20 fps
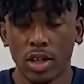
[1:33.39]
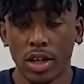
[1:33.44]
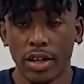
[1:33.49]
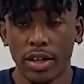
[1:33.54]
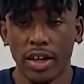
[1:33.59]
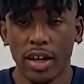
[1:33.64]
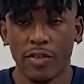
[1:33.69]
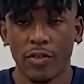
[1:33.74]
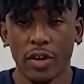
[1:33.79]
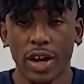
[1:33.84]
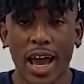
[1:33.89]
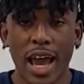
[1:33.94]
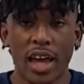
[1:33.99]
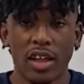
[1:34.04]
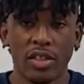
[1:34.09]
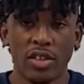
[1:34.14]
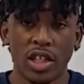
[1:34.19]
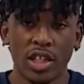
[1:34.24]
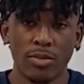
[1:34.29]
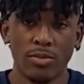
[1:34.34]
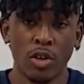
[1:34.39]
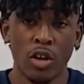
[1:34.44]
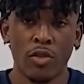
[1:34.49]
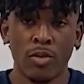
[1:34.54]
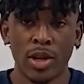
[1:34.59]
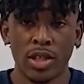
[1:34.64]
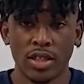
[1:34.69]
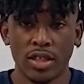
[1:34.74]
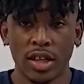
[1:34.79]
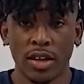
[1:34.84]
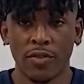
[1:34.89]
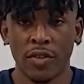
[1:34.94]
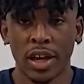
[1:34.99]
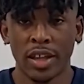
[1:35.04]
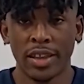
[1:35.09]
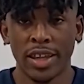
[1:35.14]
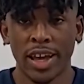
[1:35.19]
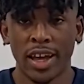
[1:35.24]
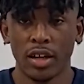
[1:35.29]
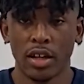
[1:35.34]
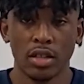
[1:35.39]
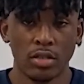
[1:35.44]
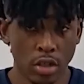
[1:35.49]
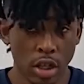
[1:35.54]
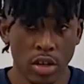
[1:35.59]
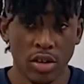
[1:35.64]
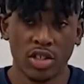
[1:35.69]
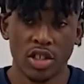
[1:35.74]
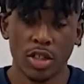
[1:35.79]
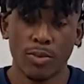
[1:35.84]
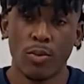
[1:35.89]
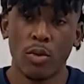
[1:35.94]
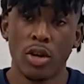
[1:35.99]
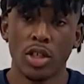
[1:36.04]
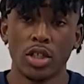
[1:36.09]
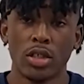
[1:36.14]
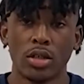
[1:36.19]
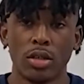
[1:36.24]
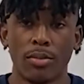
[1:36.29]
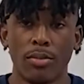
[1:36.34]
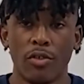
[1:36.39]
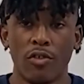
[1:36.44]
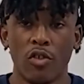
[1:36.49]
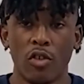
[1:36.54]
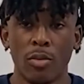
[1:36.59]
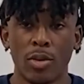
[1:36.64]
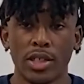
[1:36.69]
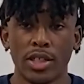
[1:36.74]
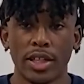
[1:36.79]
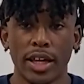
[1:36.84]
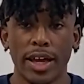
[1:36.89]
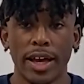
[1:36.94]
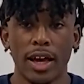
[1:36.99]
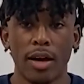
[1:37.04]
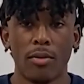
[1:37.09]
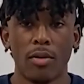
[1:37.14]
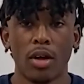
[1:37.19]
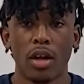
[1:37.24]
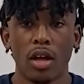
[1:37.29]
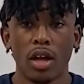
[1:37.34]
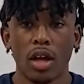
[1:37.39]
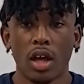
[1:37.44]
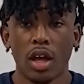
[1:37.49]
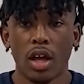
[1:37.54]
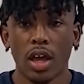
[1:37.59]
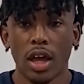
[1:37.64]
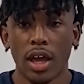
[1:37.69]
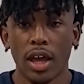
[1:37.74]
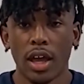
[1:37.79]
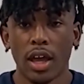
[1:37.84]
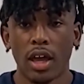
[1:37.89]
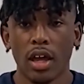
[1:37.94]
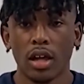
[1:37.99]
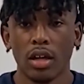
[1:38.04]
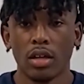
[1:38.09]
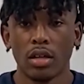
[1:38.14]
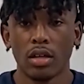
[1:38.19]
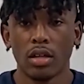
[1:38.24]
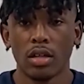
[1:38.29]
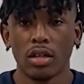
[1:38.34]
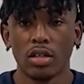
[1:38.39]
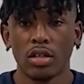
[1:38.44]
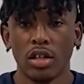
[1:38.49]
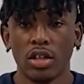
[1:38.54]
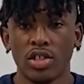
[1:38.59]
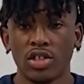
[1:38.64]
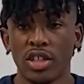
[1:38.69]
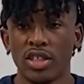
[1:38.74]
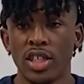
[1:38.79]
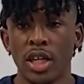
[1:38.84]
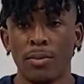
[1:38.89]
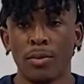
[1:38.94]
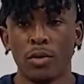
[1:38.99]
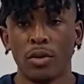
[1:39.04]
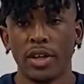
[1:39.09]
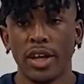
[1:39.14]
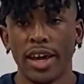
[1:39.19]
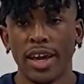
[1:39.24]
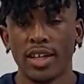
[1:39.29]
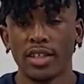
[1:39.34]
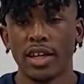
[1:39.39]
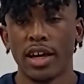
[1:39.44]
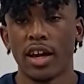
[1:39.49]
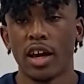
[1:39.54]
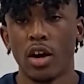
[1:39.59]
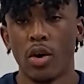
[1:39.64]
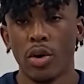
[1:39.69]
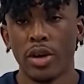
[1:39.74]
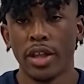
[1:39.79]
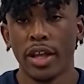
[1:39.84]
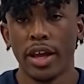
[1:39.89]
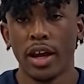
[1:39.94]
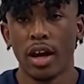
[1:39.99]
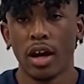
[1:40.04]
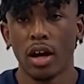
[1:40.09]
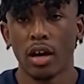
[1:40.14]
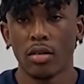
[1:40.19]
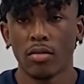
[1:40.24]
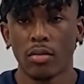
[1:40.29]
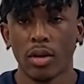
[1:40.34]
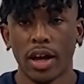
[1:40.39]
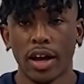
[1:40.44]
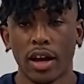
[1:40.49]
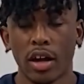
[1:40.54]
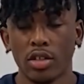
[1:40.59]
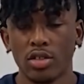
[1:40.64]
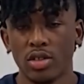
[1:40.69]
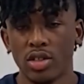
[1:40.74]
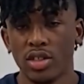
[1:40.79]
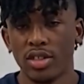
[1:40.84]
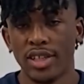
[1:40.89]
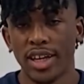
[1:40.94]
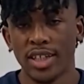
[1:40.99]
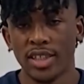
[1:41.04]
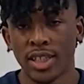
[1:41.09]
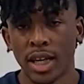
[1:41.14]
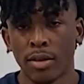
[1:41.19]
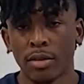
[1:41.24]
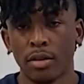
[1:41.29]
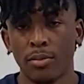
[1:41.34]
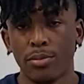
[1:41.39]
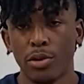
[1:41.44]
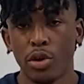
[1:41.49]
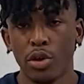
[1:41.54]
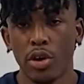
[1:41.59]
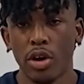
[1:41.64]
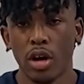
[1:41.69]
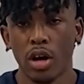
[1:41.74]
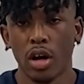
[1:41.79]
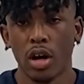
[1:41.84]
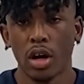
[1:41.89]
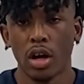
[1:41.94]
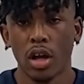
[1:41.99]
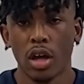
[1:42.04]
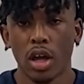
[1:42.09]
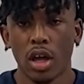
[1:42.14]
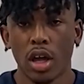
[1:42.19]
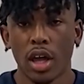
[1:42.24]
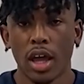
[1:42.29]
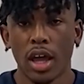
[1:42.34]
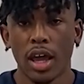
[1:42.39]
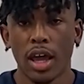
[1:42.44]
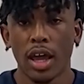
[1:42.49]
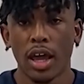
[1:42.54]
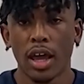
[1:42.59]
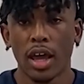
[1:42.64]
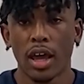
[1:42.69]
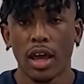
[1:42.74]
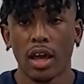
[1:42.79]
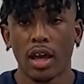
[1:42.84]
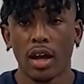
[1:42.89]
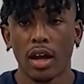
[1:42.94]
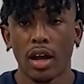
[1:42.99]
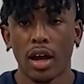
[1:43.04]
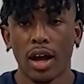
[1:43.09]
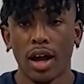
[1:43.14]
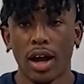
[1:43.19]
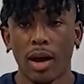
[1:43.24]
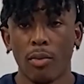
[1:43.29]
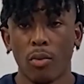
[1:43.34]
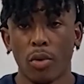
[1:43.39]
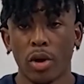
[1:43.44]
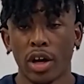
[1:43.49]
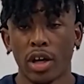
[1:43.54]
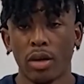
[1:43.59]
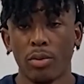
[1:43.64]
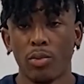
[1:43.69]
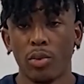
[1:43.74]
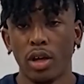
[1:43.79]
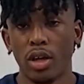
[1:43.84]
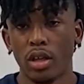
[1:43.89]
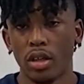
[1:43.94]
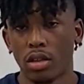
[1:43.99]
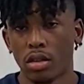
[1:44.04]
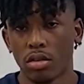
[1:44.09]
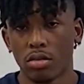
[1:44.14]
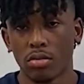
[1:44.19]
different athletes' movement, stuff like that. It's a sports performance lab. And usually a typical day is I go in there, I go to a desktop computer, and I'm working with